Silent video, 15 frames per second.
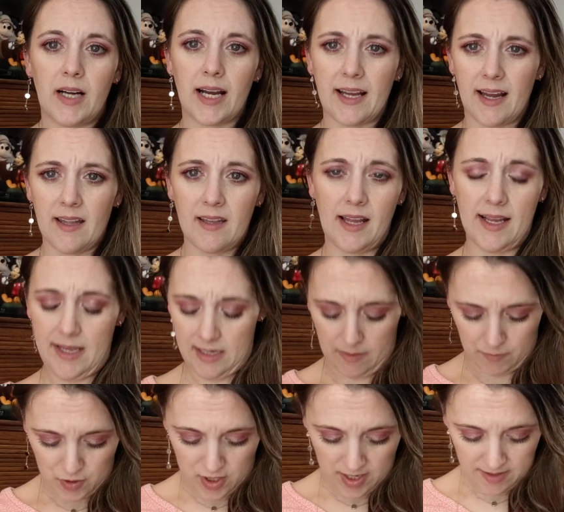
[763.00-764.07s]
I kind of like it.
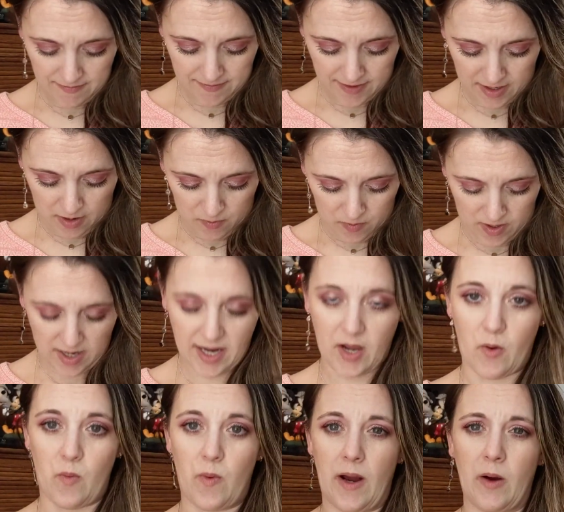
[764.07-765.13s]
I'm trying to figure out what I
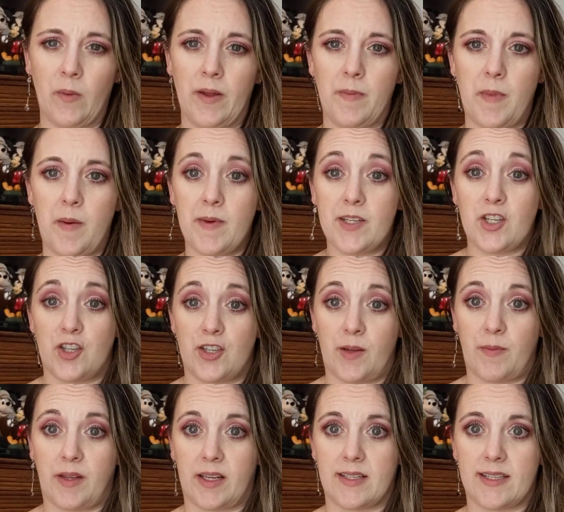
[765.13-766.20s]
could wear with. Maybe just
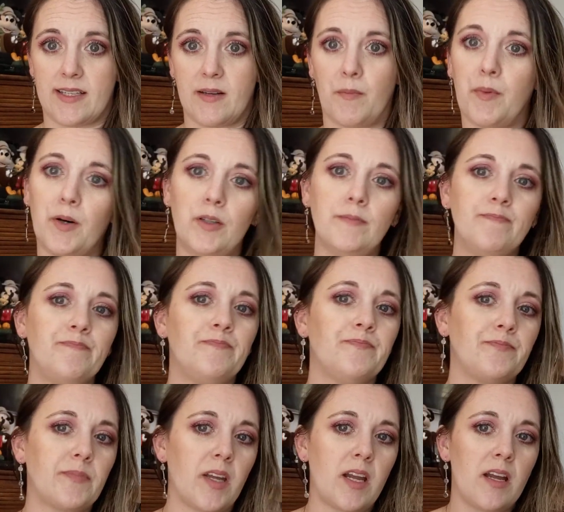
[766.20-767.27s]
something simple.
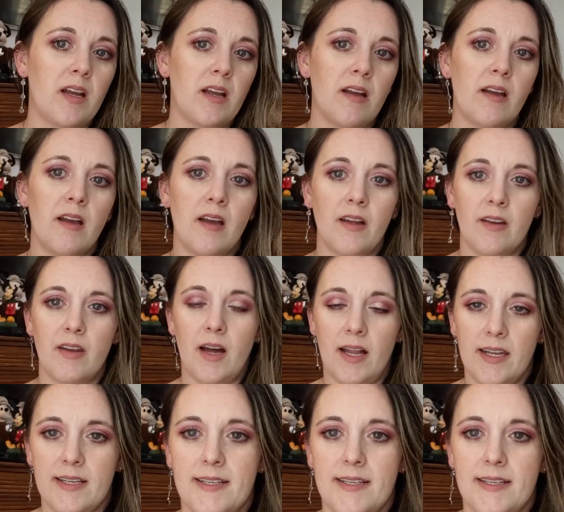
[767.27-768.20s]
Not